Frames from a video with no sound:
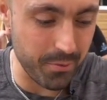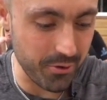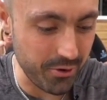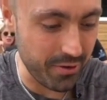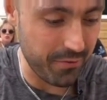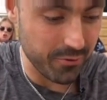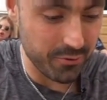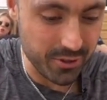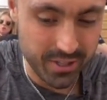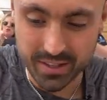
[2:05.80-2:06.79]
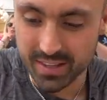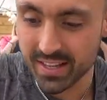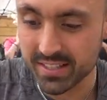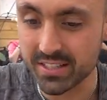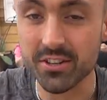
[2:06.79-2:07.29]
Beautiful, look at
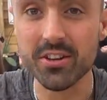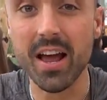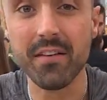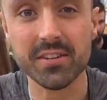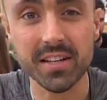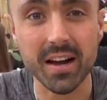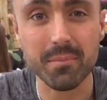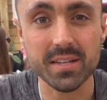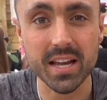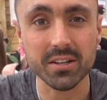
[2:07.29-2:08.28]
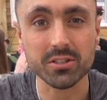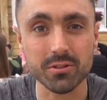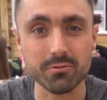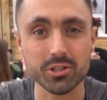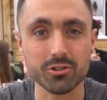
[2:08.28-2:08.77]
this. So you have to come down to
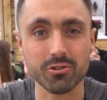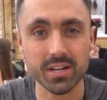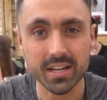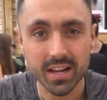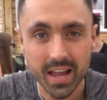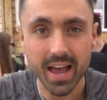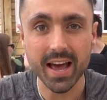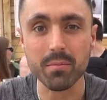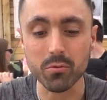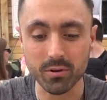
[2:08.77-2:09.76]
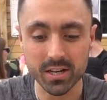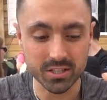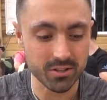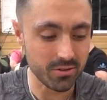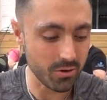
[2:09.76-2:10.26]
the retreat animal
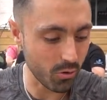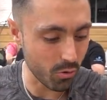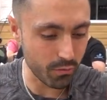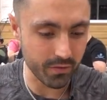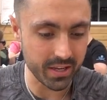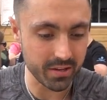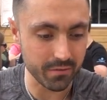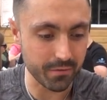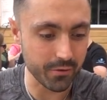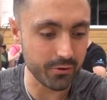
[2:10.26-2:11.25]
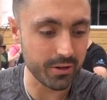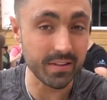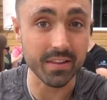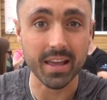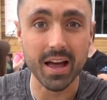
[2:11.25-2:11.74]
rescue, all vegan food
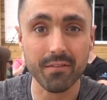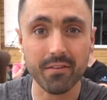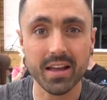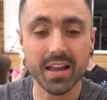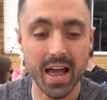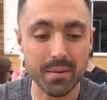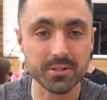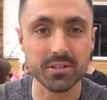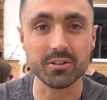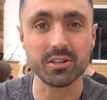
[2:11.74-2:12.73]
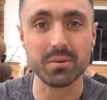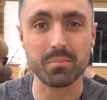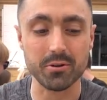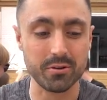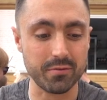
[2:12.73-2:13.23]
in the cafe, absolutely
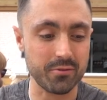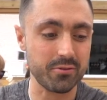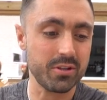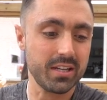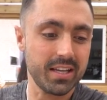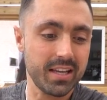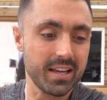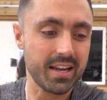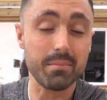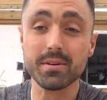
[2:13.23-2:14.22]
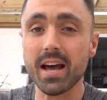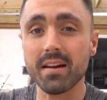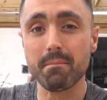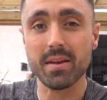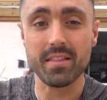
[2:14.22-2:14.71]
beautiful. Come
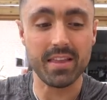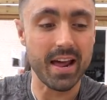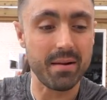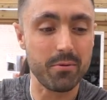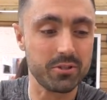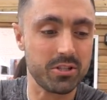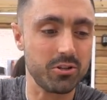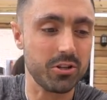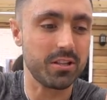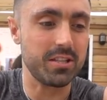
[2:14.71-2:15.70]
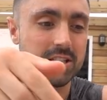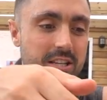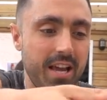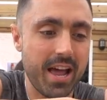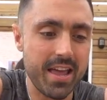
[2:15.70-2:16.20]
down and meet the animals and look at
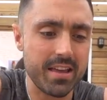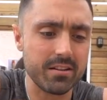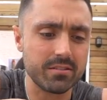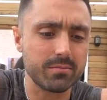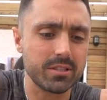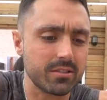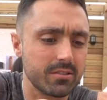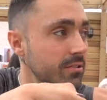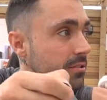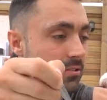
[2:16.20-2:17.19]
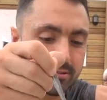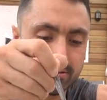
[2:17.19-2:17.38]
this cake, oh my God.